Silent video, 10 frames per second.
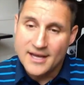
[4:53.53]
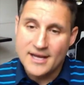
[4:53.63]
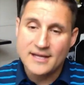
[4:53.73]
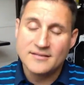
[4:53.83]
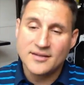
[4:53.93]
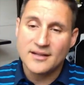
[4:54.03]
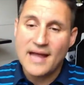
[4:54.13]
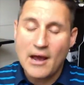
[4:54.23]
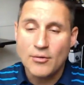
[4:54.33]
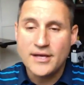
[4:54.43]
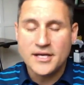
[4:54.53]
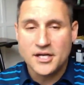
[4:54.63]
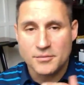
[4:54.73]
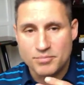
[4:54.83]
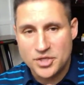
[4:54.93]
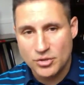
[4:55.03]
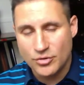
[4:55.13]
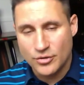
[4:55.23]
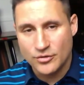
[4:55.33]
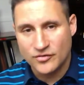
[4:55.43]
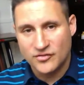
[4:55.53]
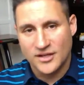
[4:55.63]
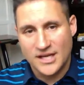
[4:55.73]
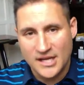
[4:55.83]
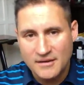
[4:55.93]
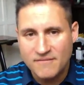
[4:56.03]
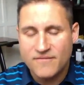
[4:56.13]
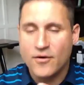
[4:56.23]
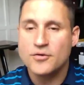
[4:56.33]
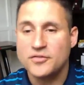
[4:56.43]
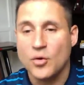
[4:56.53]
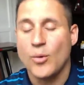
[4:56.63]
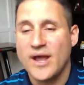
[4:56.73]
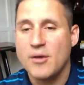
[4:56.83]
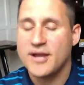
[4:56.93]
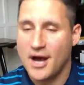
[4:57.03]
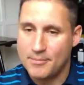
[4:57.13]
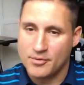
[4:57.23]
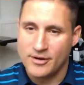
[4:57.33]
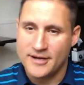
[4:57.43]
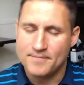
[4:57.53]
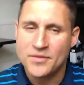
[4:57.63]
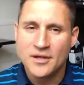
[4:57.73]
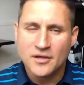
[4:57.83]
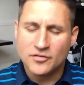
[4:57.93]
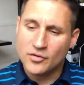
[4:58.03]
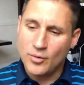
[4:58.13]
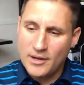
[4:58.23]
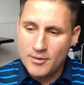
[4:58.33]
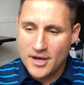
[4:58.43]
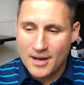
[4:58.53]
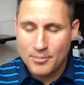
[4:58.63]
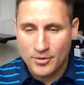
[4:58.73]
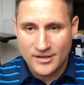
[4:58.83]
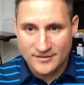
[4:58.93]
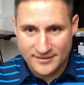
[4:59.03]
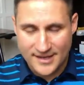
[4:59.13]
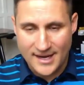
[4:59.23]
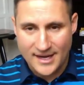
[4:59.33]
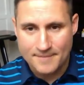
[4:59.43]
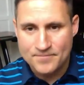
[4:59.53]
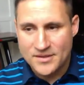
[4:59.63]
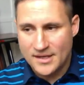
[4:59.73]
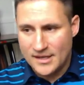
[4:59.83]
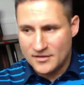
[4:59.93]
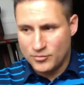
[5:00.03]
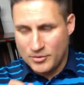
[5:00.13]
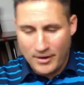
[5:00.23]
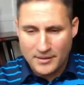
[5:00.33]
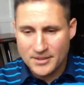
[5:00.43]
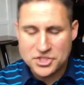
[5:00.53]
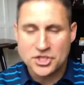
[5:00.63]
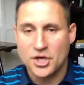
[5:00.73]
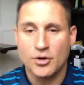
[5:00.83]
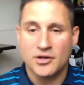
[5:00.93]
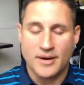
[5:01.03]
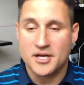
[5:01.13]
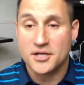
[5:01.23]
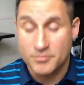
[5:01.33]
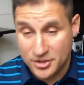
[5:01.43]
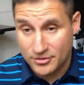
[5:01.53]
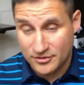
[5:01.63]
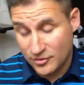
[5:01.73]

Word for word: And it's allowing computers to invert the way we operate. So the way we operate today is we write a bunch of code about a compute